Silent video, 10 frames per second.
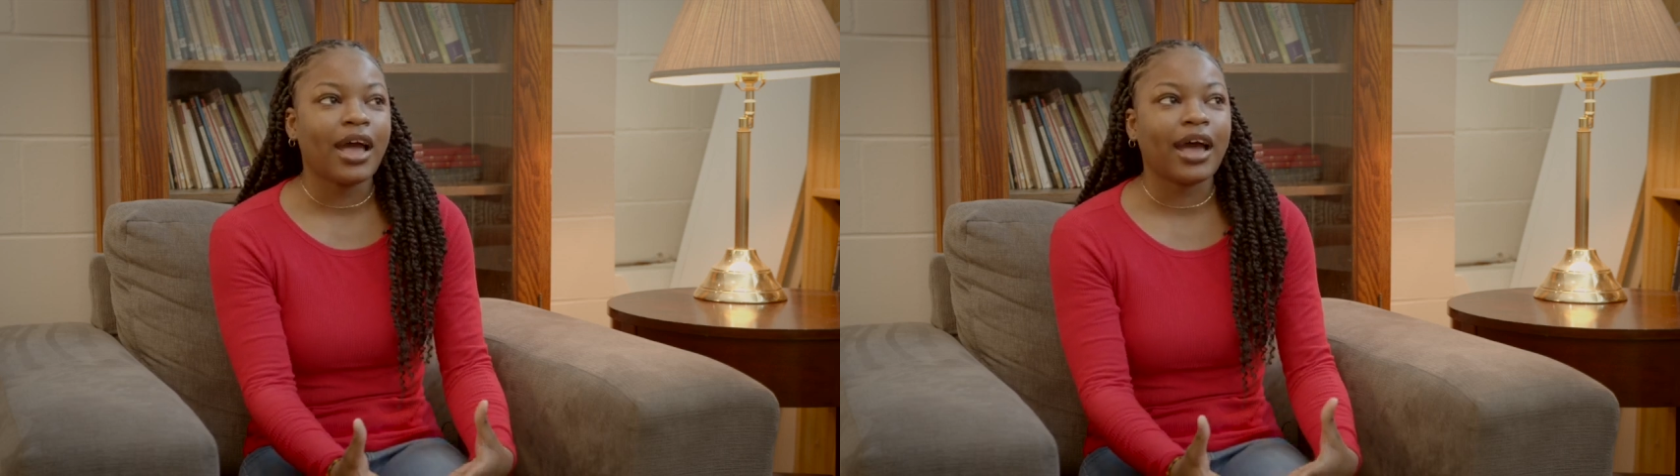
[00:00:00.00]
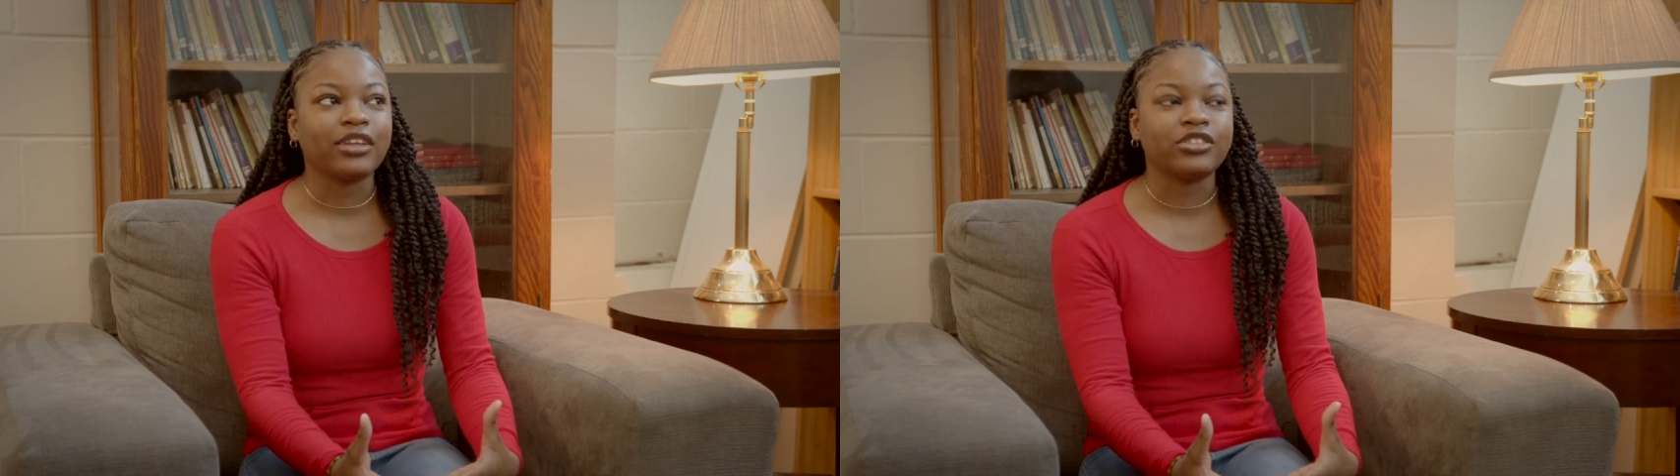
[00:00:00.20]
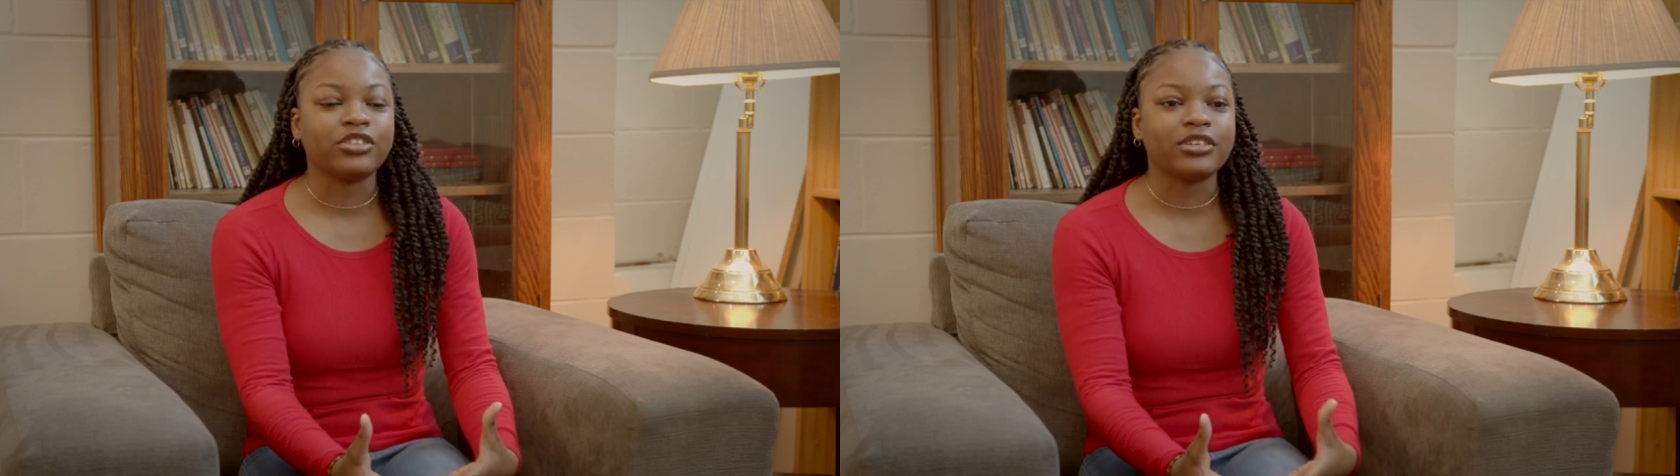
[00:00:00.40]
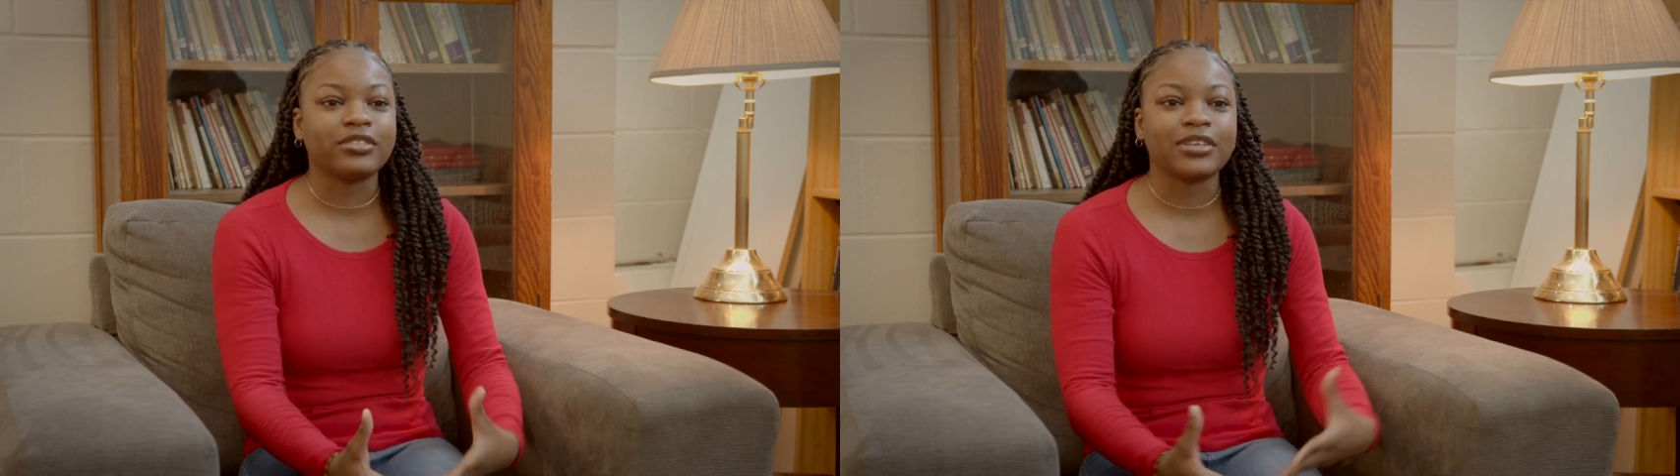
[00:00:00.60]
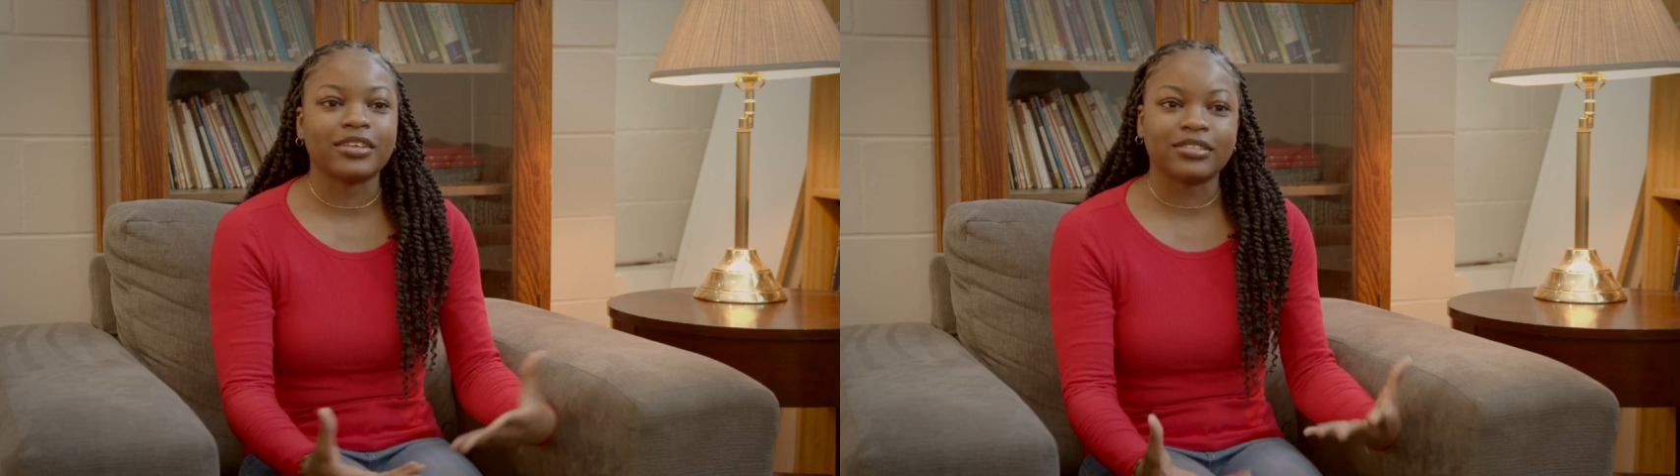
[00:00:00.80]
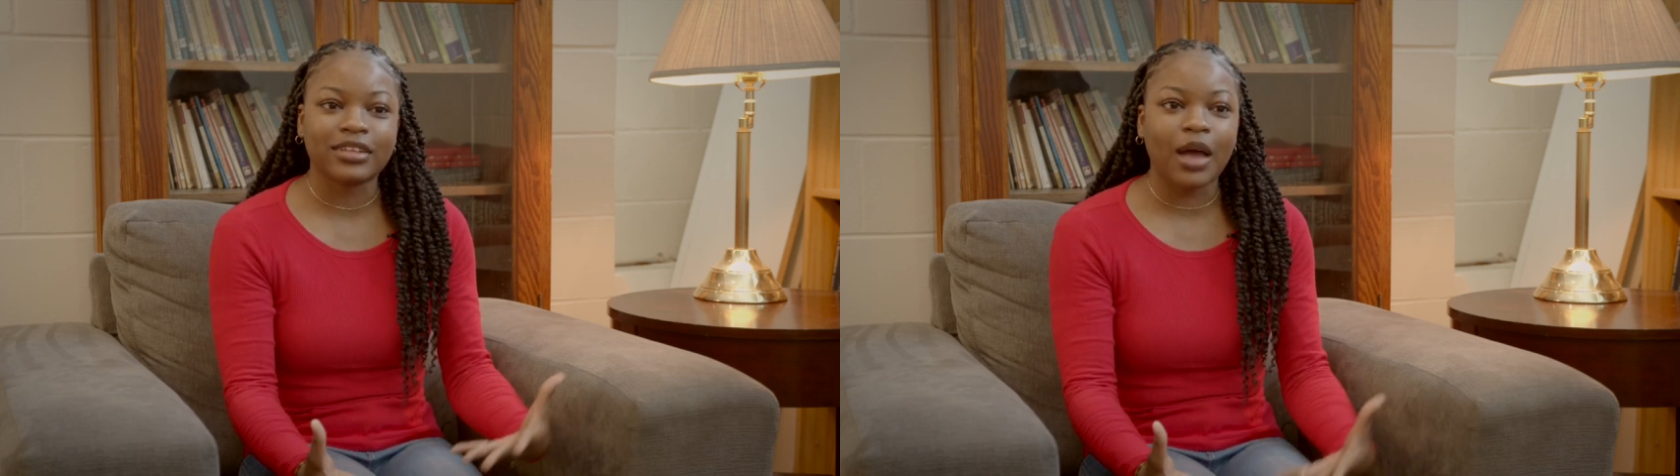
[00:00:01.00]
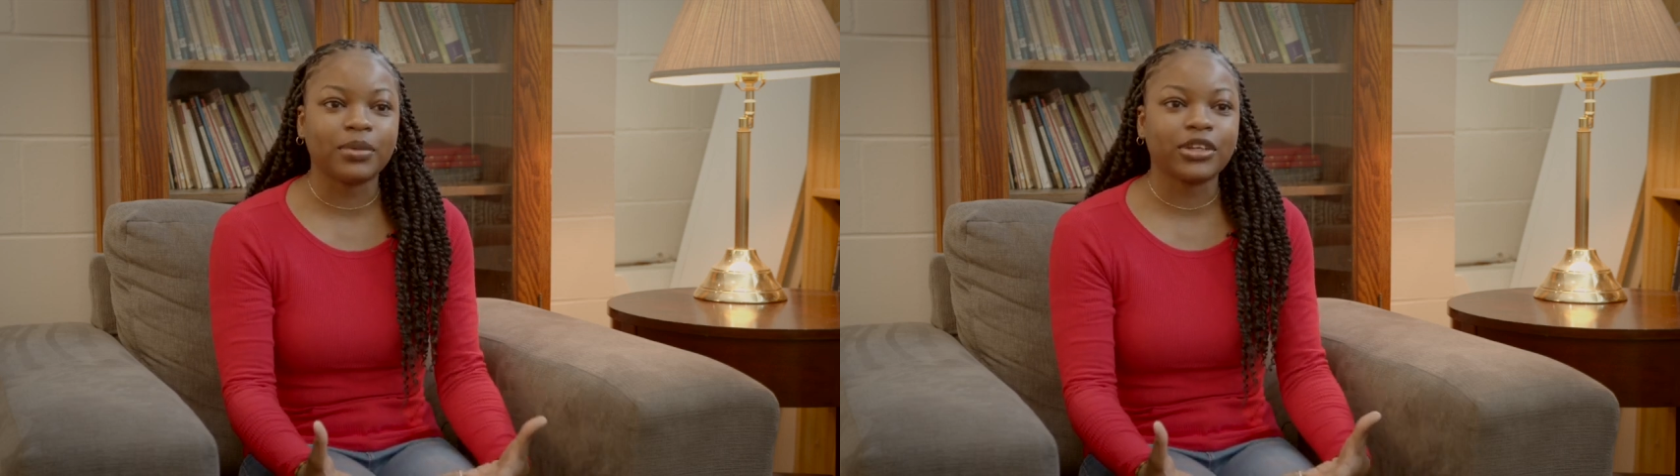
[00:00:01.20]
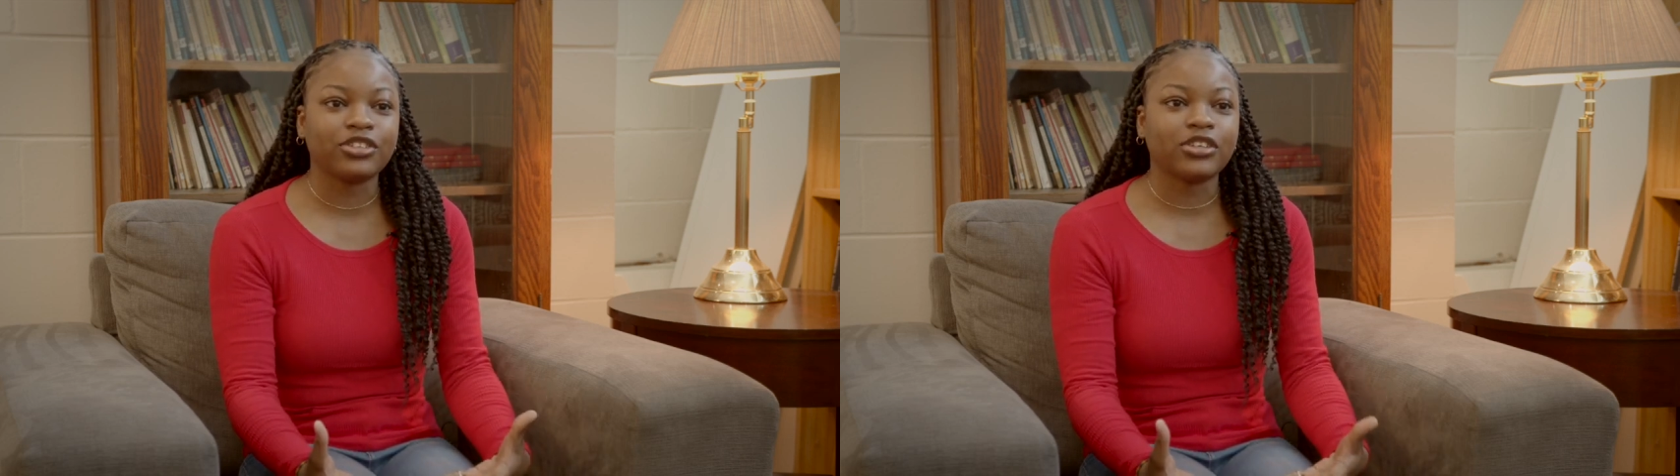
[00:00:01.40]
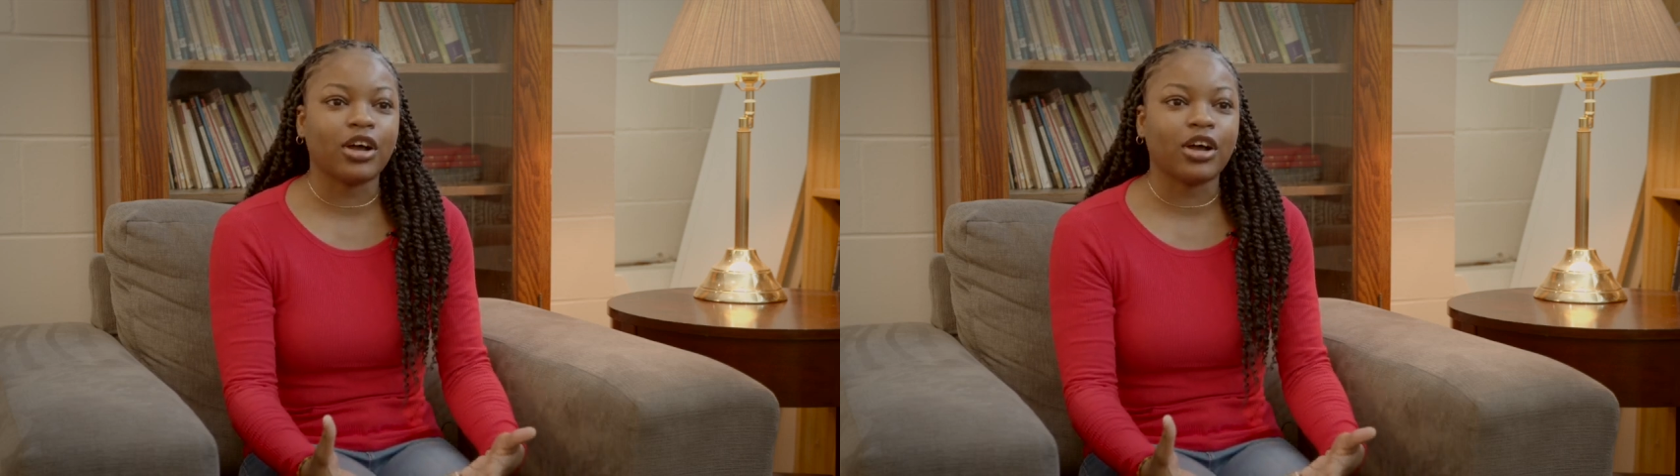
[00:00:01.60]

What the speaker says: and to just establish